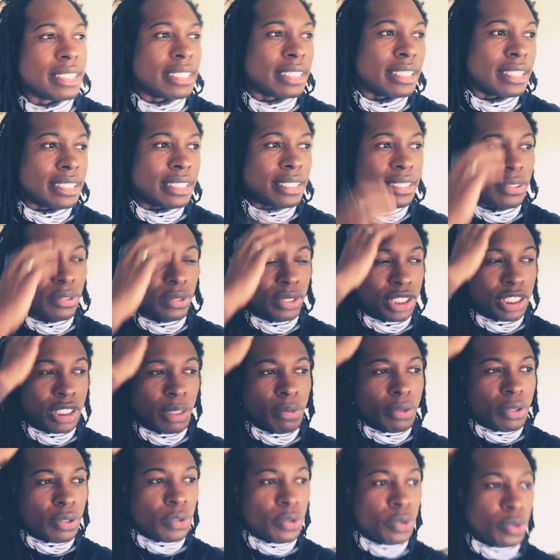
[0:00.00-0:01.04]
Or
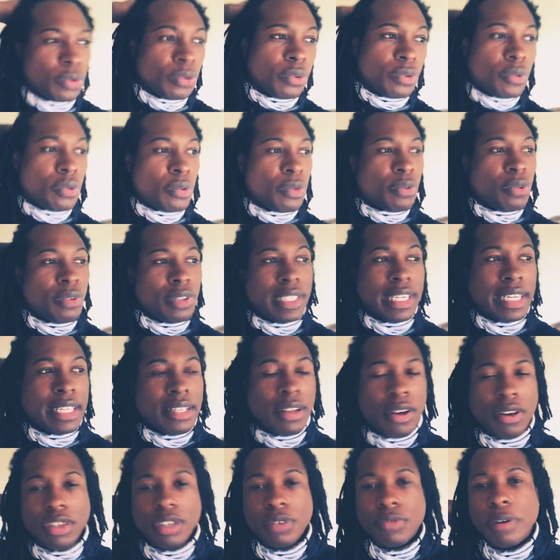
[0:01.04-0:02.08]
someone who get
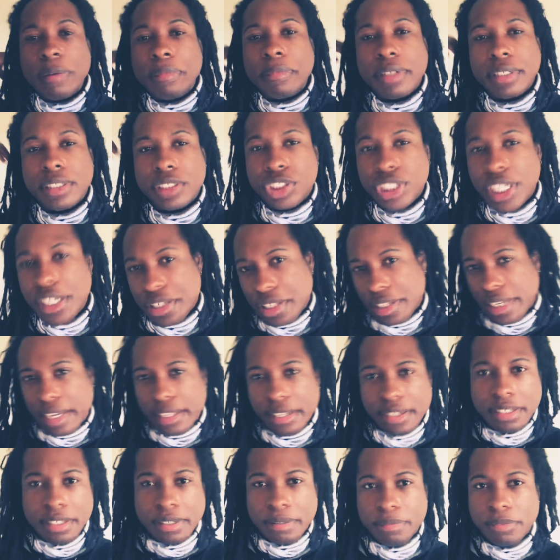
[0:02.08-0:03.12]
all the women chasing after
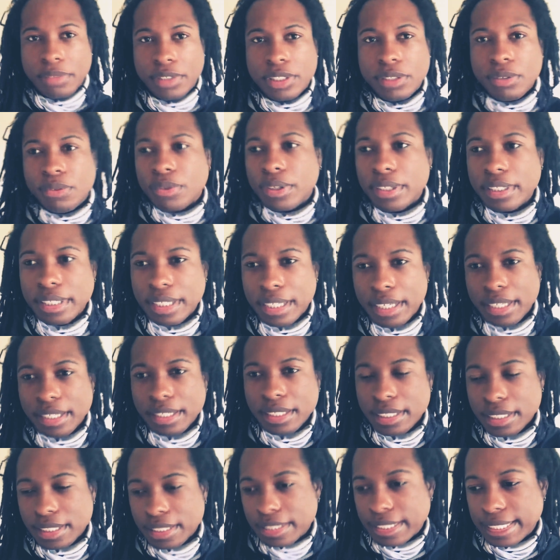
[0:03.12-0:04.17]
them or whatnot.
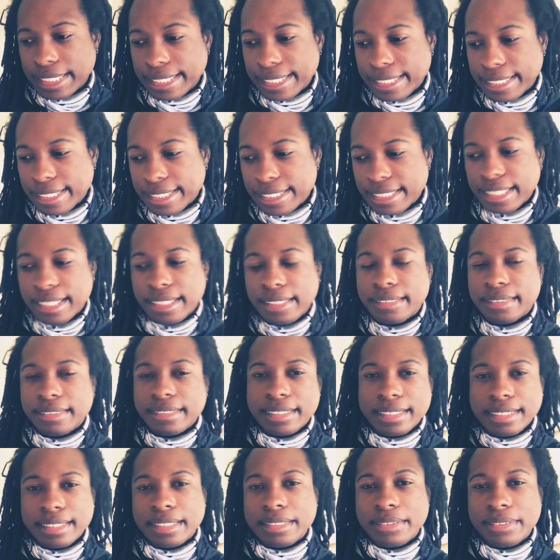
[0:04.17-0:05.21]
Nah,
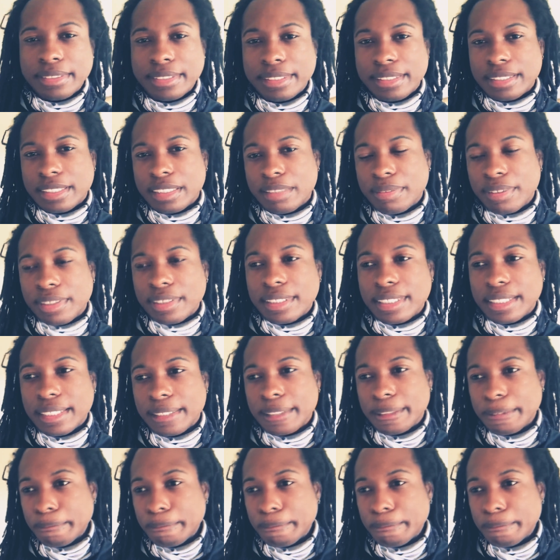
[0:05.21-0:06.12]
it's not really all about that.